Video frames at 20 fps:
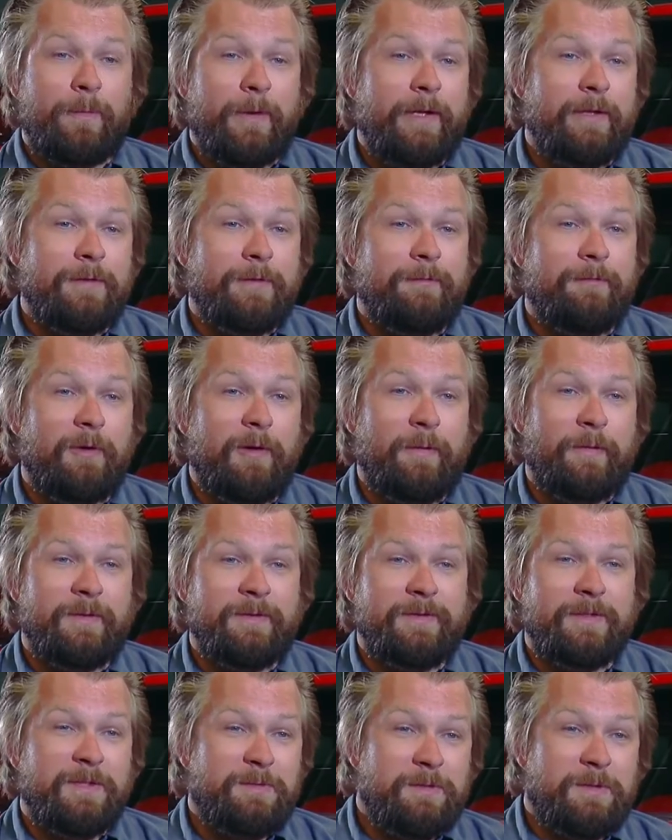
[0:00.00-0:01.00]
range of
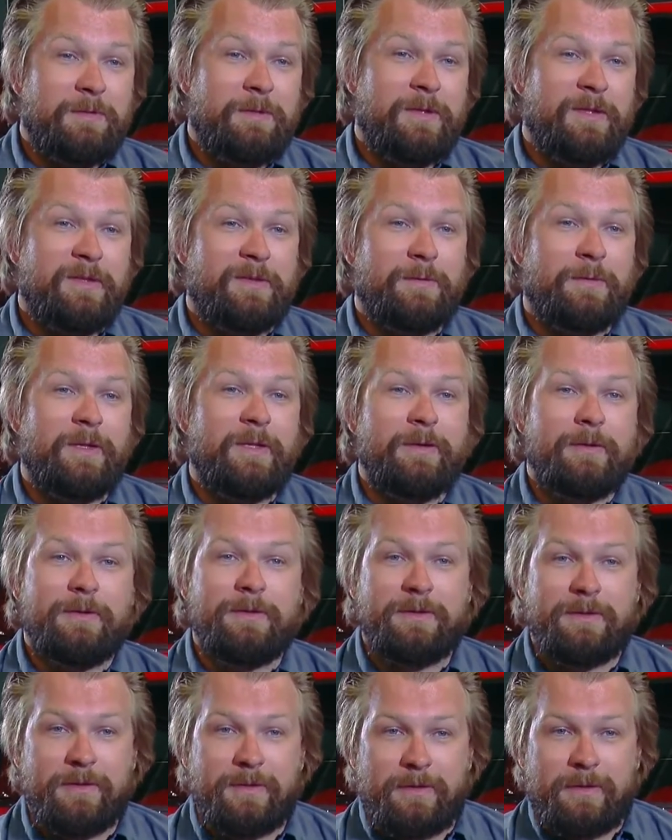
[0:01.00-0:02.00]
frequencies between the
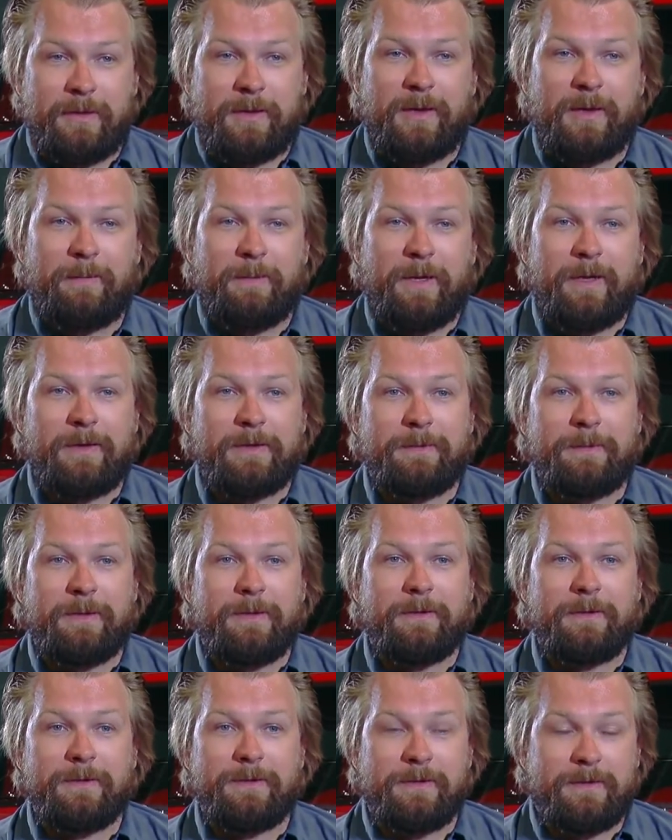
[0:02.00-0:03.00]
tweeters, the kick panel
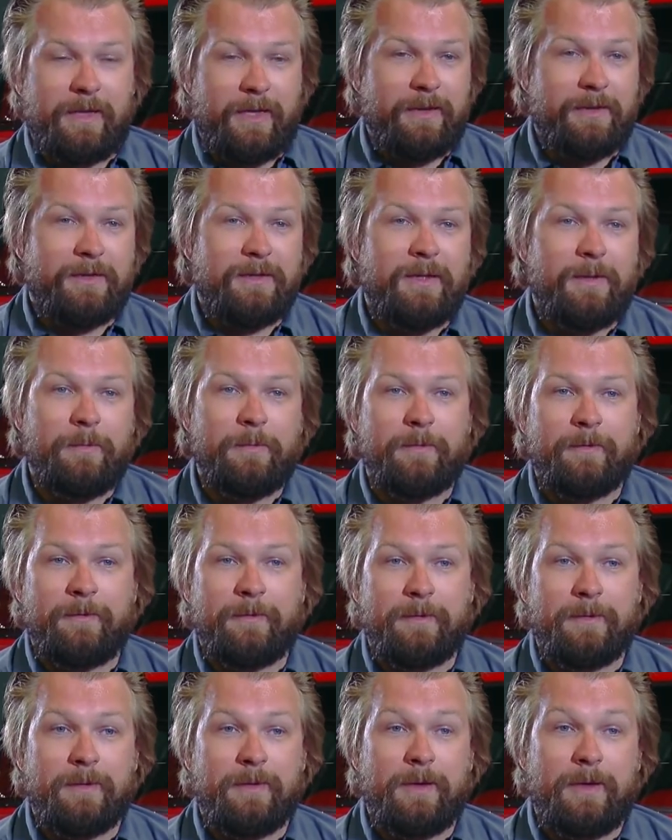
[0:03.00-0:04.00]
speakers, and the
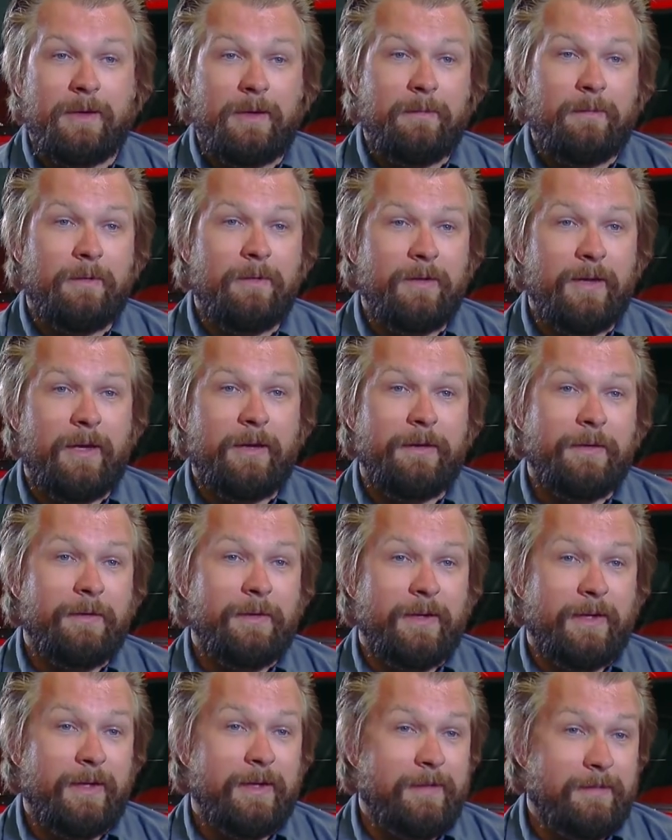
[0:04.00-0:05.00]
subwoofer will allow you
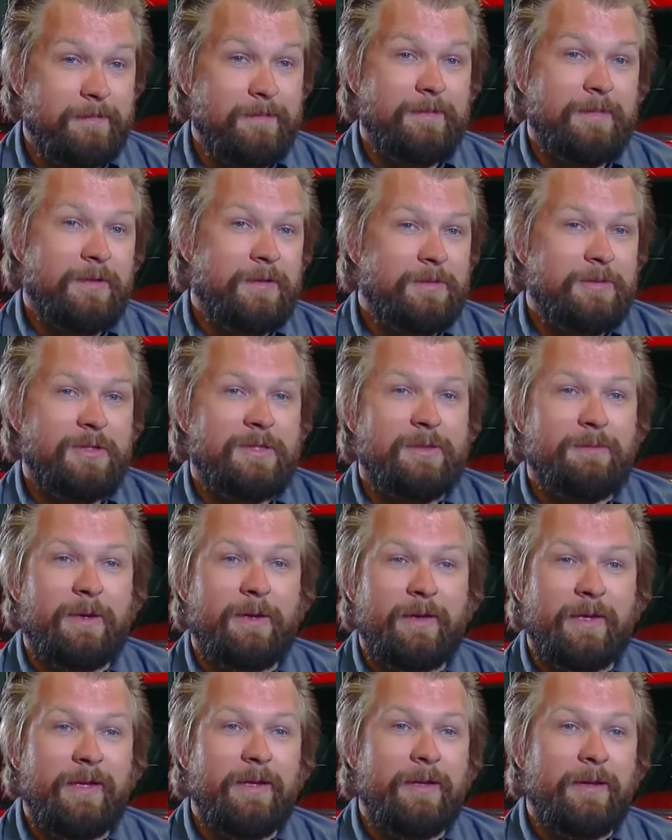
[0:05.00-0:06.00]
to hit just
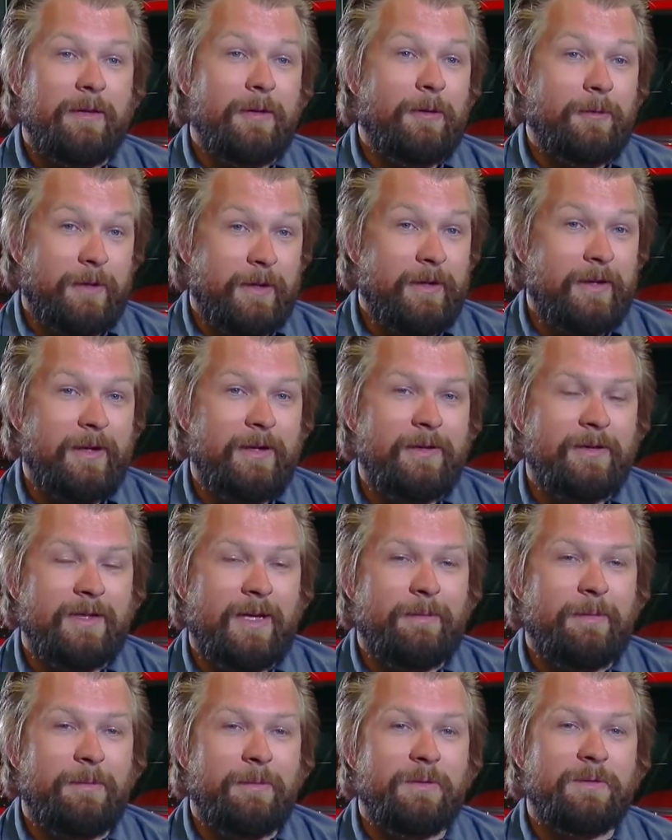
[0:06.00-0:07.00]
about any note in any
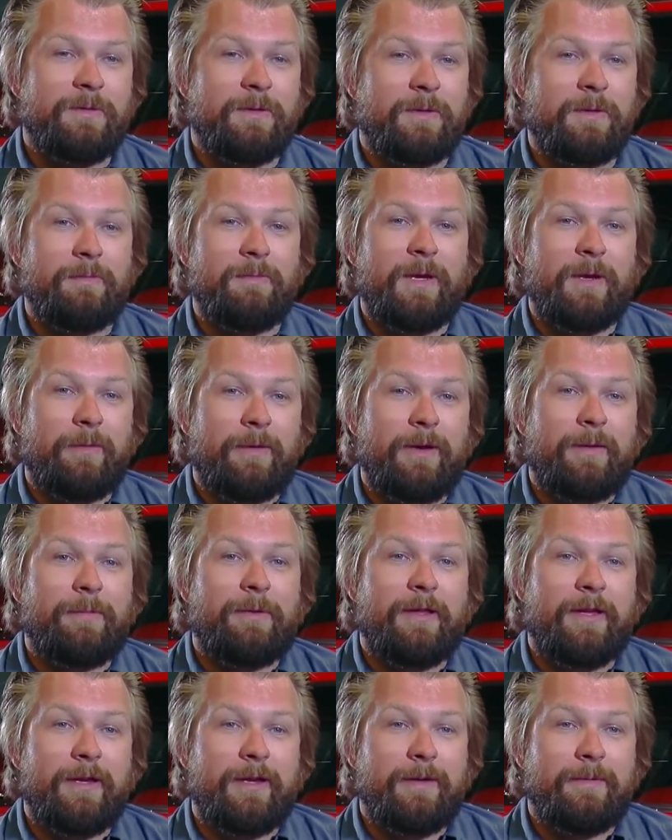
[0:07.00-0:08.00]
type of music you may want to
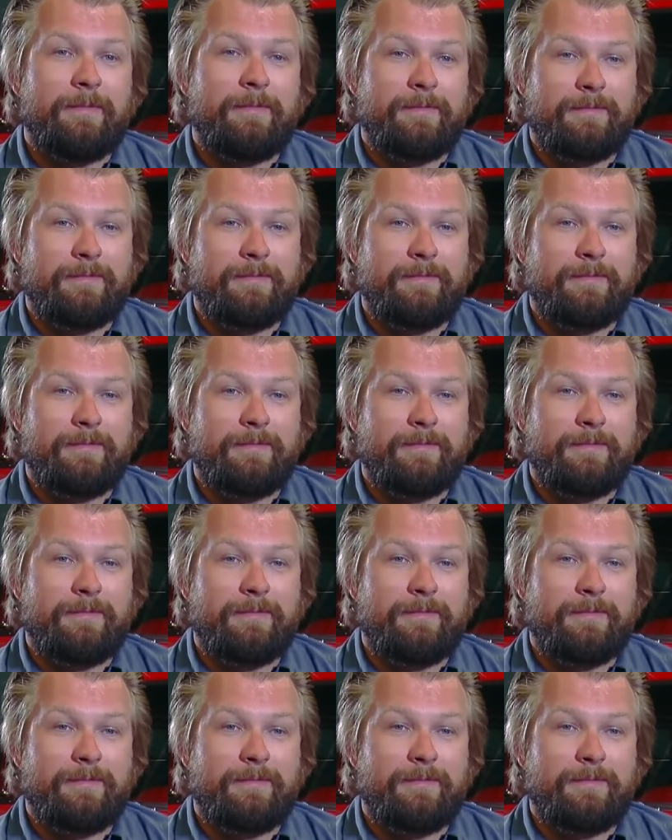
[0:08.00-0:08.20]
play.